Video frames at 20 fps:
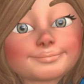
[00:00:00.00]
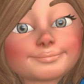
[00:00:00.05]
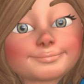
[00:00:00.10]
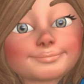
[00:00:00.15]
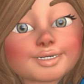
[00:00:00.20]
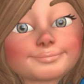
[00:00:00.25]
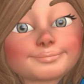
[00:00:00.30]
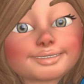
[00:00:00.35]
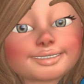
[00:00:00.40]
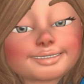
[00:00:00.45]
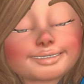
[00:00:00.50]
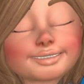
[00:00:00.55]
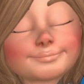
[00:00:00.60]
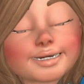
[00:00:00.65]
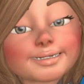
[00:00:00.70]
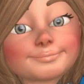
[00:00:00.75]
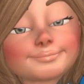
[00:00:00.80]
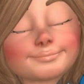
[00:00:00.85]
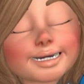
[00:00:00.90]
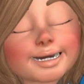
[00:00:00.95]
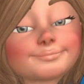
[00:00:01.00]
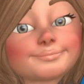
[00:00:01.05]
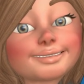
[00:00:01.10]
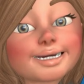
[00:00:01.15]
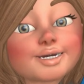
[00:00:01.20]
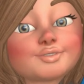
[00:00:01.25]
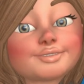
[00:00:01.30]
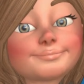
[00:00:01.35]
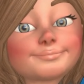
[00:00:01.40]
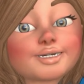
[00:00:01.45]
As well as there still
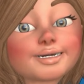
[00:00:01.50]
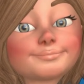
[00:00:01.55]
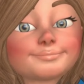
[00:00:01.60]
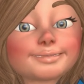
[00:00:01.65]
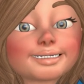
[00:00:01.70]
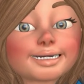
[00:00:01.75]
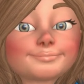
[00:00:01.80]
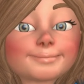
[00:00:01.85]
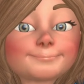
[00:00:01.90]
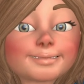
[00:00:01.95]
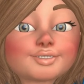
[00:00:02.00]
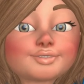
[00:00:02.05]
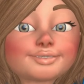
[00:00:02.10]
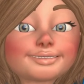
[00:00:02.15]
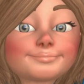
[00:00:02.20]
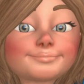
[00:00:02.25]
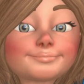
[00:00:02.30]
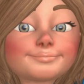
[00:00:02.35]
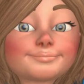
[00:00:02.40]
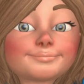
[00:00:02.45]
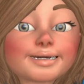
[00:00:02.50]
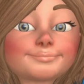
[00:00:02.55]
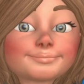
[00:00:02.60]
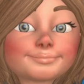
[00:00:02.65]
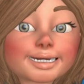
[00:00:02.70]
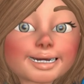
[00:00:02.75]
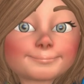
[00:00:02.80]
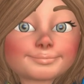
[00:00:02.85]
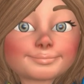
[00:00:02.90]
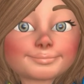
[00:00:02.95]
being residual remnants, the
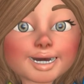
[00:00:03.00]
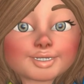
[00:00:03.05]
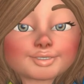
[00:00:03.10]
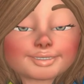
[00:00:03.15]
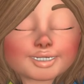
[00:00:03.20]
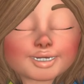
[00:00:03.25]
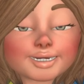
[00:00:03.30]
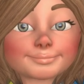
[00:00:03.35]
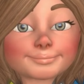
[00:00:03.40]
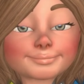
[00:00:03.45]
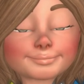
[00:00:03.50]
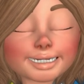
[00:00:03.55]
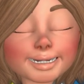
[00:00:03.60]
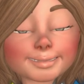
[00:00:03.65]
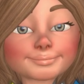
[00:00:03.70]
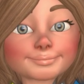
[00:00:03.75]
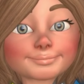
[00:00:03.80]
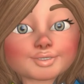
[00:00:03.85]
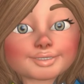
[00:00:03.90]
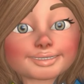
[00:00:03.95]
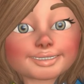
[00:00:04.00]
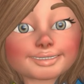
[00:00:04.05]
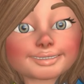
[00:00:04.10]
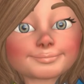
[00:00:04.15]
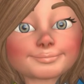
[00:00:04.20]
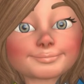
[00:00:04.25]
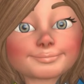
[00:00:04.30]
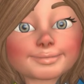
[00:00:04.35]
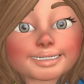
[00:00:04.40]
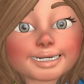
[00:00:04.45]
crematorium does not follow
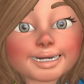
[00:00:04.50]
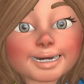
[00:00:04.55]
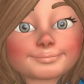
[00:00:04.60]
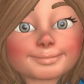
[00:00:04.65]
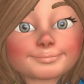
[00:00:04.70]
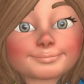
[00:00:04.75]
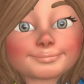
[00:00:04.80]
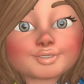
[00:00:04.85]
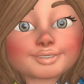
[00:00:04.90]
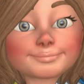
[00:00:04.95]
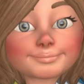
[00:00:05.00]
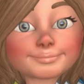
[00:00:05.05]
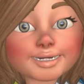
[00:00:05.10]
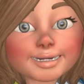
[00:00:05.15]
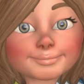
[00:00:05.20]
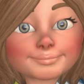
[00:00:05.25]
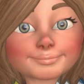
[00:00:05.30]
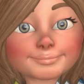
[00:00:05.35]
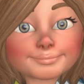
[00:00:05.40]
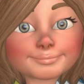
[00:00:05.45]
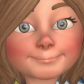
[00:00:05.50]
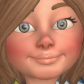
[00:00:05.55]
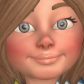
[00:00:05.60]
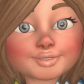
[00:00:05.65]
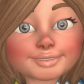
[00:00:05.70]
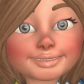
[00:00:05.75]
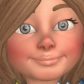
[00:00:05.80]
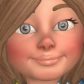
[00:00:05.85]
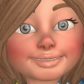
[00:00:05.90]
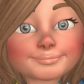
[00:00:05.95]
a sterility protocol. The
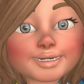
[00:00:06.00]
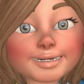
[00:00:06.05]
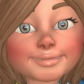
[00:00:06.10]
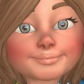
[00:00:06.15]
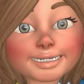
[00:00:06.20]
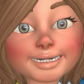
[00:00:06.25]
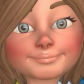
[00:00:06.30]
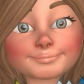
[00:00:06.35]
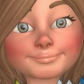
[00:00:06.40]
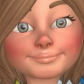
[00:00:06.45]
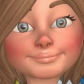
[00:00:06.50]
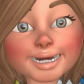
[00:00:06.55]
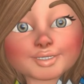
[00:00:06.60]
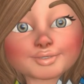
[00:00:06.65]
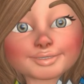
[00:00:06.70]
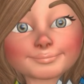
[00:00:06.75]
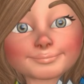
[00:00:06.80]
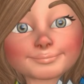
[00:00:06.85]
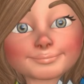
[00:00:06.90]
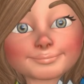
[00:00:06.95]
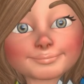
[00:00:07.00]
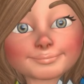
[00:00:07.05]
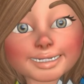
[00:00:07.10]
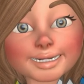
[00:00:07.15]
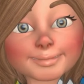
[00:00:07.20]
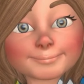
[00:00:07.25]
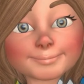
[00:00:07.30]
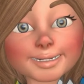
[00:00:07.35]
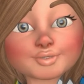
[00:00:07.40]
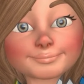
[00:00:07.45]
ashes, in the most part,
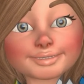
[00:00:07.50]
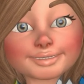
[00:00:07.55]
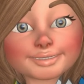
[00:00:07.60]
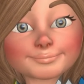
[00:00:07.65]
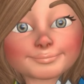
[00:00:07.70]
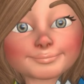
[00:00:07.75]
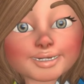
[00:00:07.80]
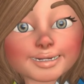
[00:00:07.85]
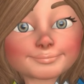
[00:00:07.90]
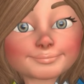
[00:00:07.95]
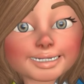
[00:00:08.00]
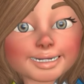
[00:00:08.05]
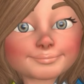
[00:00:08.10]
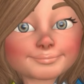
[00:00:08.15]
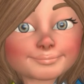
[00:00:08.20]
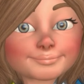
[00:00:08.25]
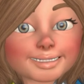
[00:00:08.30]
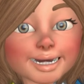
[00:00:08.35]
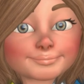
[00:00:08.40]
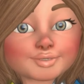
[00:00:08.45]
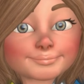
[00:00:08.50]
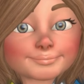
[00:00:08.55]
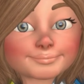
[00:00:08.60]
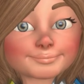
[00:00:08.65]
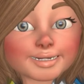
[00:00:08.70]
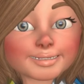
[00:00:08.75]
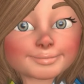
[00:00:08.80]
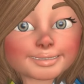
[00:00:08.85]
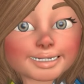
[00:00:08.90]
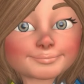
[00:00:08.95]
even given the high temperatures of the
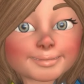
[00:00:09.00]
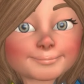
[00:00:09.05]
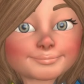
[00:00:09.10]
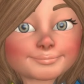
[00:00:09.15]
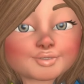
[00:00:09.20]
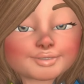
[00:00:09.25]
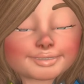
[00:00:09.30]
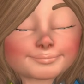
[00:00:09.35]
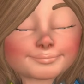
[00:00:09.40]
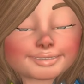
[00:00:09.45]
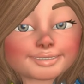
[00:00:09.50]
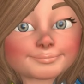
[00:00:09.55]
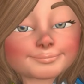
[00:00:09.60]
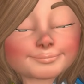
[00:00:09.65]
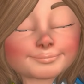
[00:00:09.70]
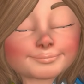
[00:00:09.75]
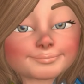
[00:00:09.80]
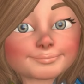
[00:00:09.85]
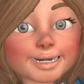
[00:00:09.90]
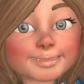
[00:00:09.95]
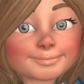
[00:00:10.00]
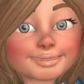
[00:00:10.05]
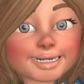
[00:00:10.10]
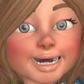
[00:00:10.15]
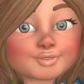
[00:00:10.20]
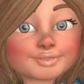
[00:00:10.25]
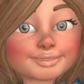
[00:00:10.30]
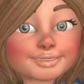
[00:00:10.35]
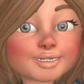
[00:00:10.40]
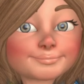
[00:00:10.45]
cremation process, will no
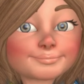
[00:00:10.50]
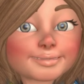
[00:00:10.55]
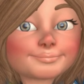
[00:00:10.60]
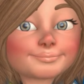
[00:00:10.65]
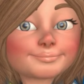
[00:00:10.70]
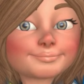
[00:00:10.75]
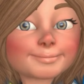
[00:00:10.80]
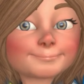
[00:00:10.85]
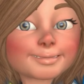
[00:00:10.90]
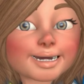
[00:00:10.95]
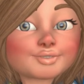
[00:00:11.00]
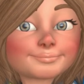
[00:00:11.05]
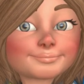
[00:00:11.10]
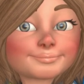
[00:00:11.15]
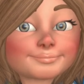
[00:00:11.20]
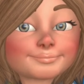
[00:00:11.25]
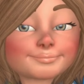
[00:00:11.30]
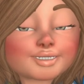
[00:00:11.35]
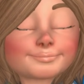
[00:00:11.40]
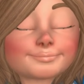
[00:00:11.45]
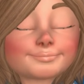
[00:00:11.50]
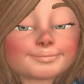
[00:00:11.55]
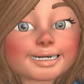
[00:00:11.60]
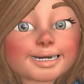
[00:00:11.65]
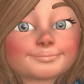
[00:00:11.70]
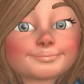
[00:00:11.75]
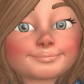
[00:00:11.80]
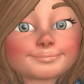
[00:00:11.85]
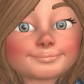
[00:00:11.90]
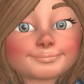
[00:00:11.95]
longer be sterile and
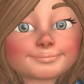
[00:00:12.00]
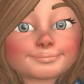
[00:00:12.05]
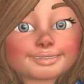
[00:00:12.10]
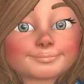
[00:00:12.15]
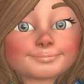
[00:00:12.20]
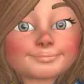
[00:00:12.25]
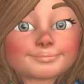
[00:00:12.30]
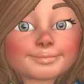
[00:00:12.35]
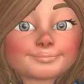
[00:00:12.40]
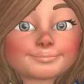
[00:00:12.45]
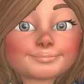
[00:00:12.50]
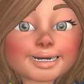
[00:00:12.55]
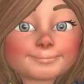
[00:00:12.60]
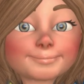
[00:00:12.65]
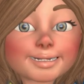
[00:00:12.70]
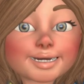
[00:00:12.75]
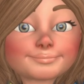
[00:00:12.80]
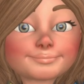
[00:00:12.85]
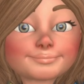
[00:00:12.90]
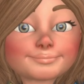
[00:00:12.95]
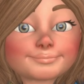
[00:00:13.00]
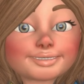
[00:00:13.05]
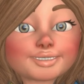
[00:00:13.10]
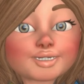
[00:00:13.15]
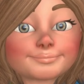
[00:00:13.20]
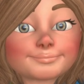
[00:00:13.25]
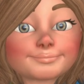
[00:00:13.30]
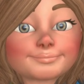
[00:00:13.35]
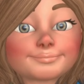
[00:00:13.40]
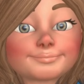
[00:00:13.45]
safe for placing in your
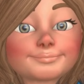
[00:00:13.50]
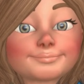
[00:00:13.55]
skin.